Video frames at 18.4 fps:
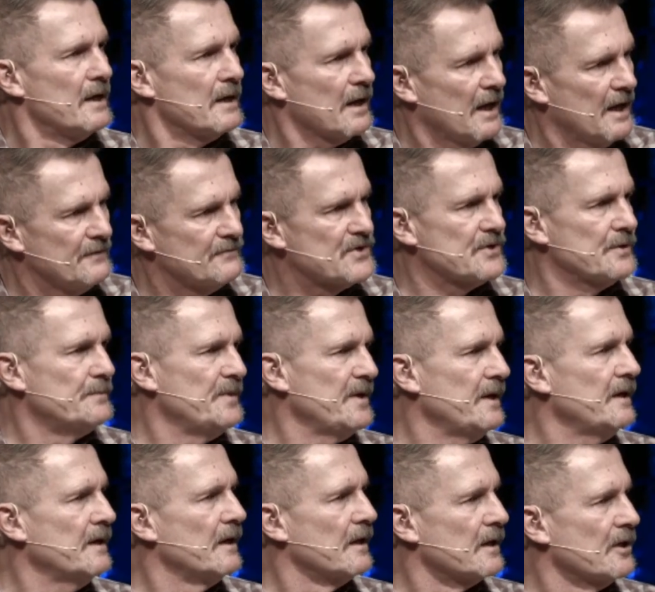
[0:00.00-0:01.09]
life should
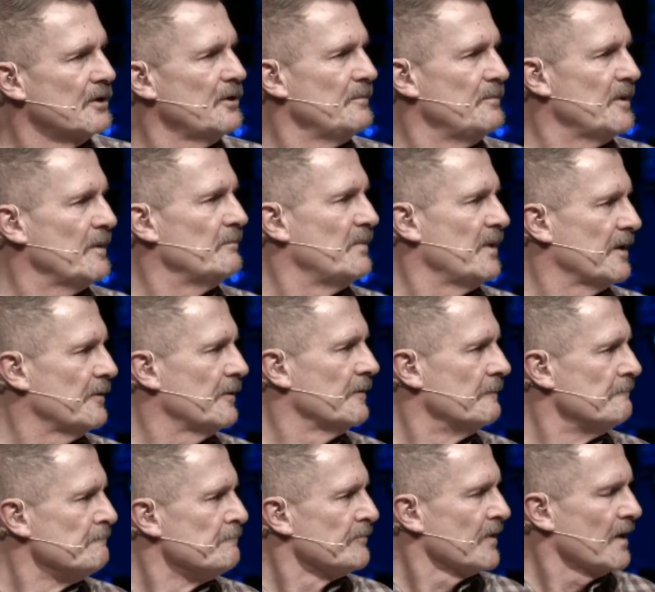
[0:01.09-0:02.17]
be a little bit better
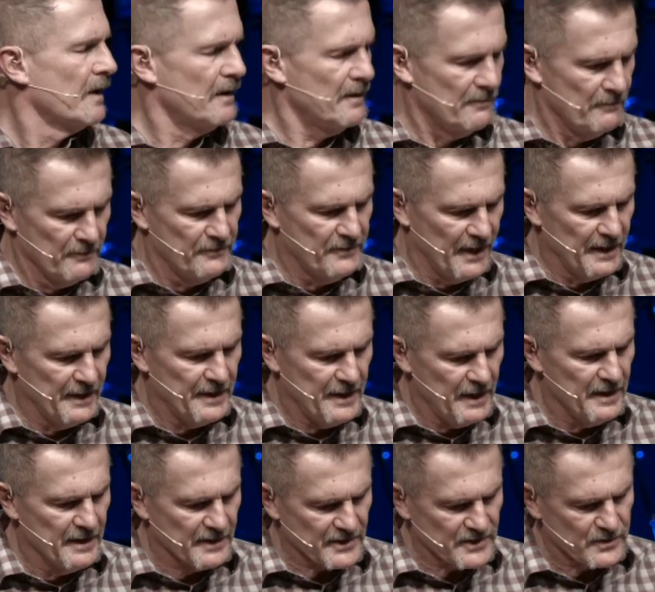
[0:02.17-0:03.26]
than it
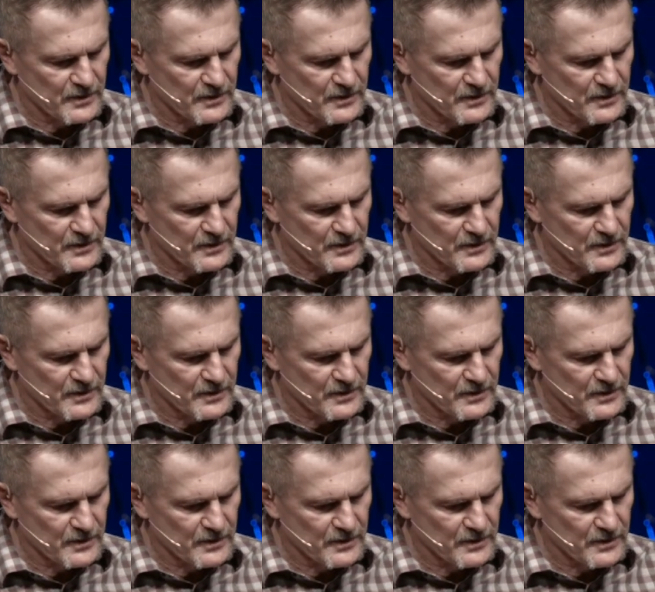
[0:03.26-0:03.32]
is.